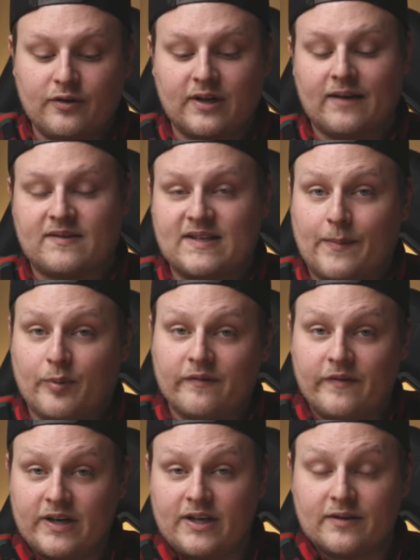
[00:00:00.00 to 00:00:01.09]
you can have separate
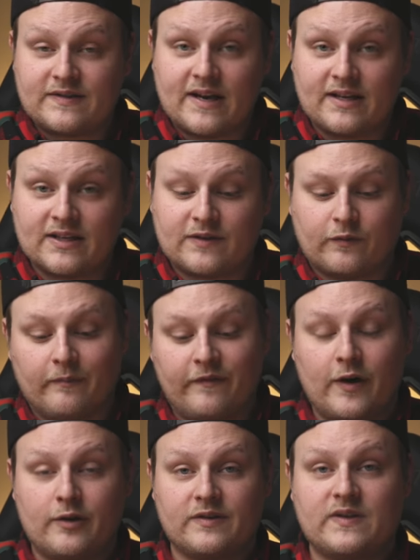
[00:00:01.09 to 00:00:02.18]
video settings from
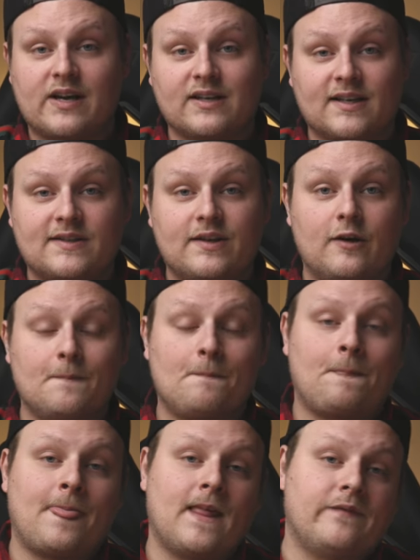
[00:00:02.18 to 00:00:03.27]
photo settings. So
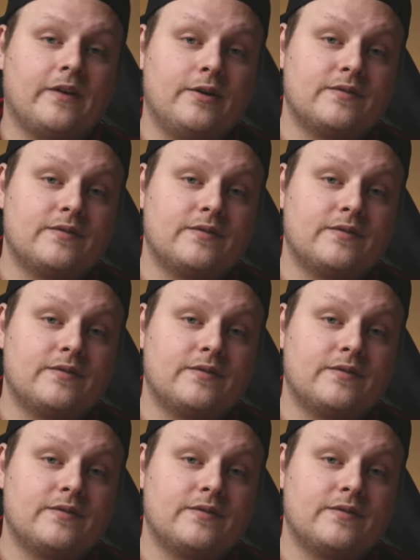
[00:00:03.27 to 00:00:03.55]
if you're